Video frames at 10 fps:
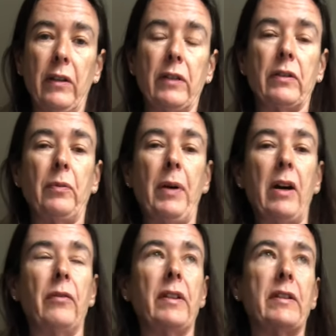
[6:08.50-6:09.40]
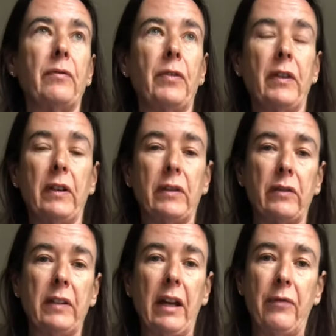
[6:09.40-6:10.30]
sort of pelvis, and for the sort of
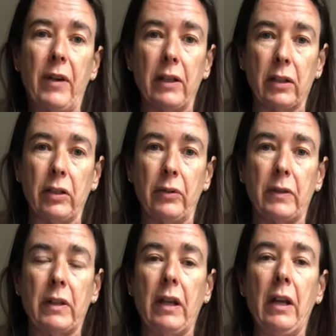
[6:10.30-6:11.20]
TFL and glutes.